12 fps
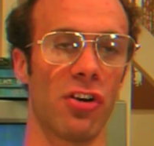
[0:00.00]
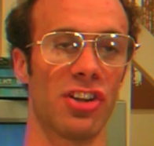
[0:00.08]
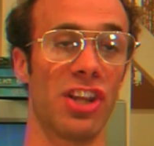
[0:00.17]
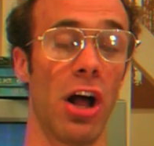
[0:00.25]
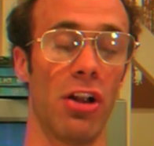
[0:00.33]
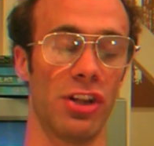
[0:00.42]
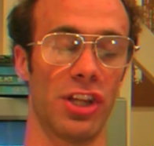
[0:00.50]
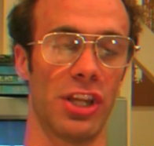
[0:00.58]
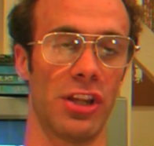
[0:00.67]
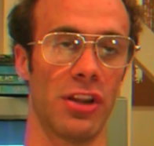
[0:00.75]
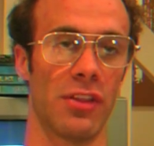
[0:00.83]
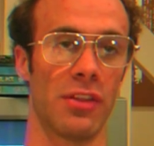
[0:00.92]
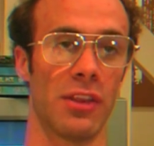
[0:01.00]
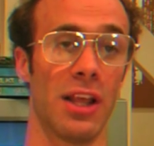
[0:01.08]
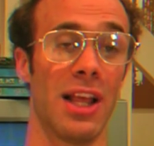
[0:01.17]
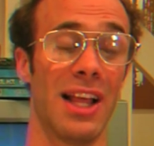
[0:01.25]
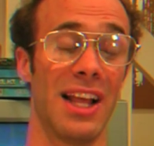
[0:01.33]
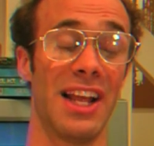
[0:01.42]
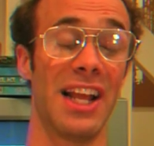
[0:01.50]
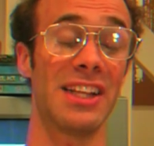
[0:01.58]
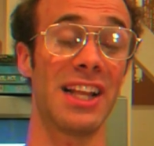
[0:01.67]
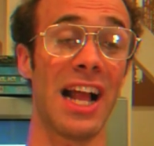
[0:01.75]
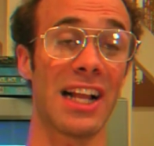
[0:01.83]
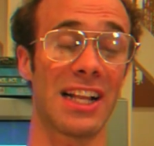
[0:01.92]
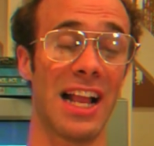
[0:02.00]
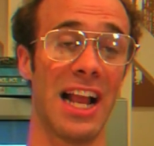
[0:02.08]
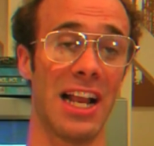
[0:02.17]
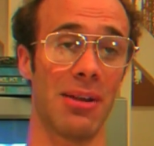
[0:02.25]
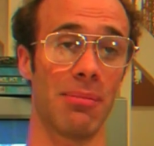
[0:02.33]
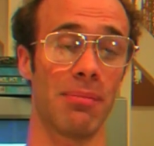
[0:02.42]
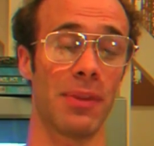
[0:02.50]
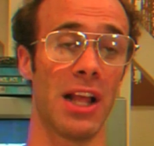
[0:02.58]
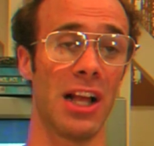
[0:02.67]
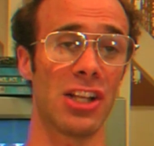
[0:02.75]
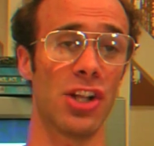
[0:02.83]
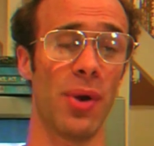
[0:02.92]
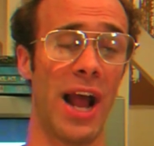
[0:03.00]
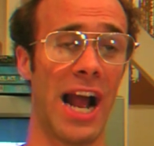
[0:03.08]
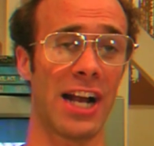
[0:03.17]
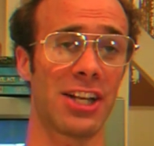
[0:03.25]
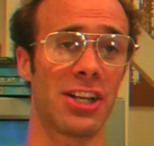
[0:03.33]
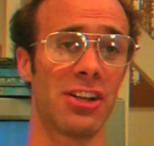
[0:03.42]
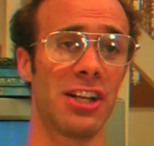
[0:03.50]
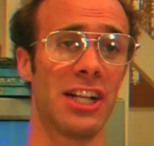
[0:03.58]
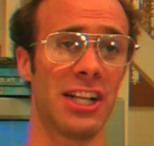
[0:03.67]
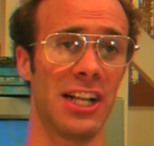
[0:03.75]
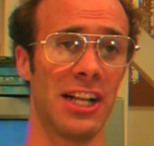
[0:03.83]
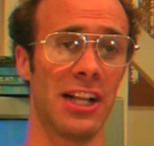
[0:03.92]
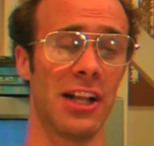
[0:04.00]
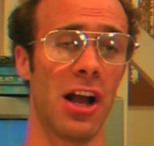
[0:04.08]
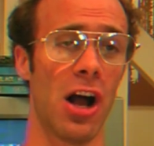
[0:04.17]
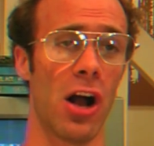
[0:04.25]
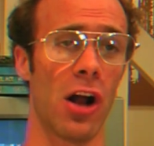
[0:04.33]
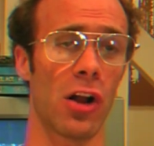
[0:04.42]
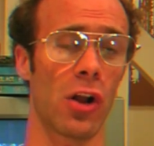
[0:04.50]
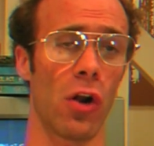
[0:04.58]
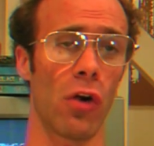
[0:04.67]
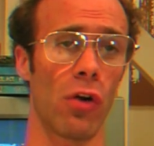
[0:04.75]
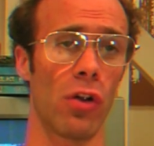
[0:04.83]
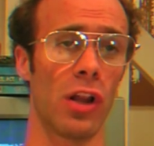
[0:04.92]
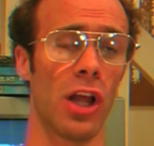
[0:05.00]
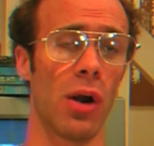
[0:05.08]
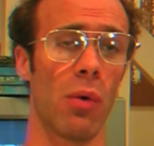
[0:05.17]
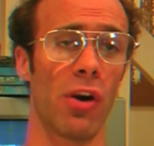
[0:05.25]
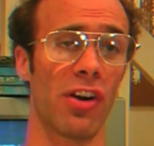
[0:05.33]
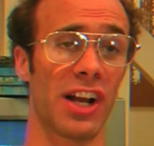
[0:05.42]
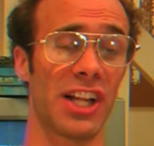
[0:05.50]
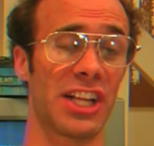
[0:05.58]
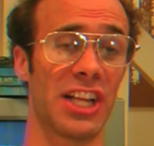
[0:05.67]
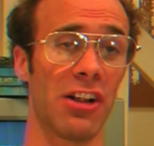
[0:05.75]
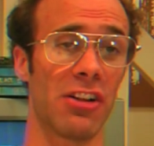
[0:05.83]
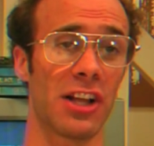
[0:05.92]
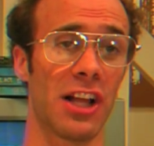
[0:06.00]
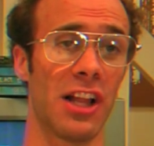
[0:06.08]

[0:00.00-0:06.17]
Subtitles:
adults. In that game, you actually see a girl wearing a silk